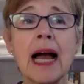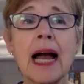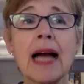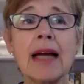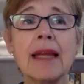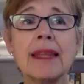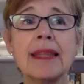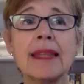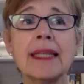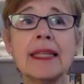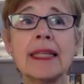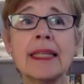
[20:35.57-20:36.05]
I
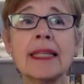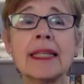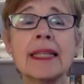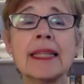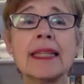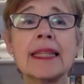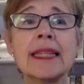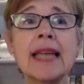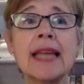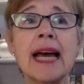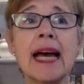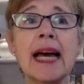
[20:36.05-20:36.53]

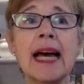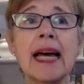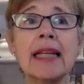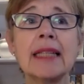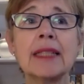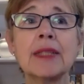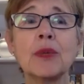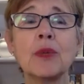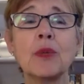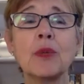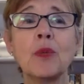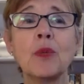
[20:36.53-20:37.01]
think
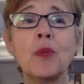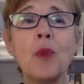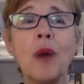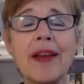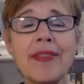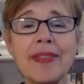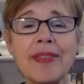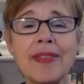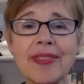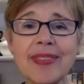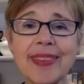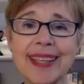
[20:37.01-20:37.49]
that
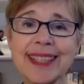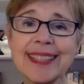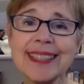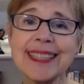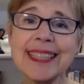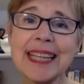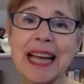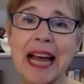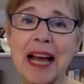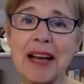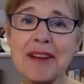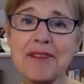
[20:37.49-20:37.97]
one thing
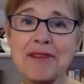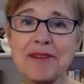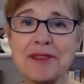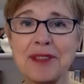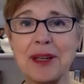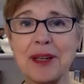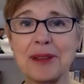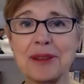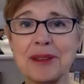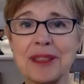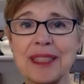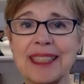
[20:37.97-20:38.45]
that I've
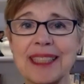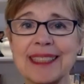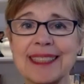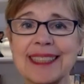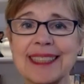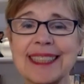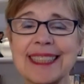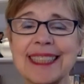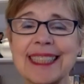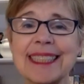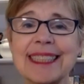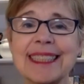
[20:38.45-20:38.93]

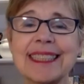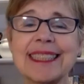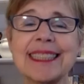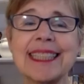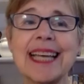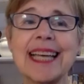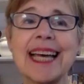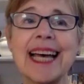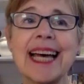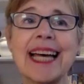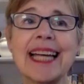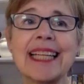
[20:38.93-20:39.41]
noticed is
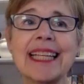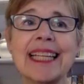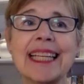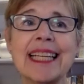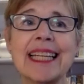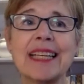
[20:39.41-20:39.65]
that